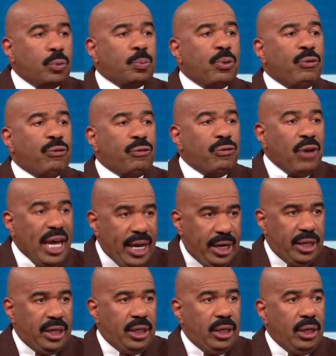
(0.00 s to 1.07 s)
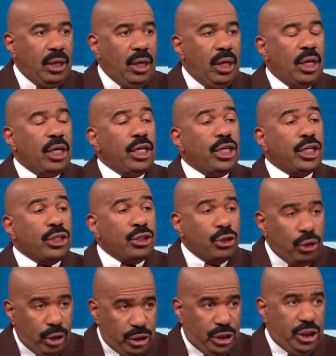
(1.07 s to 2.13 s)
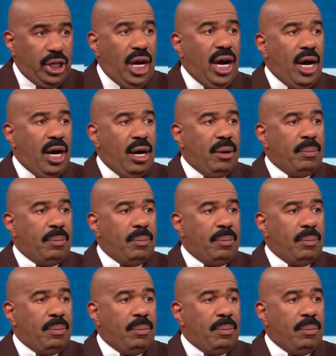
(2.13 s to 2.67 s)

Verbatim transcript: profanity in your job.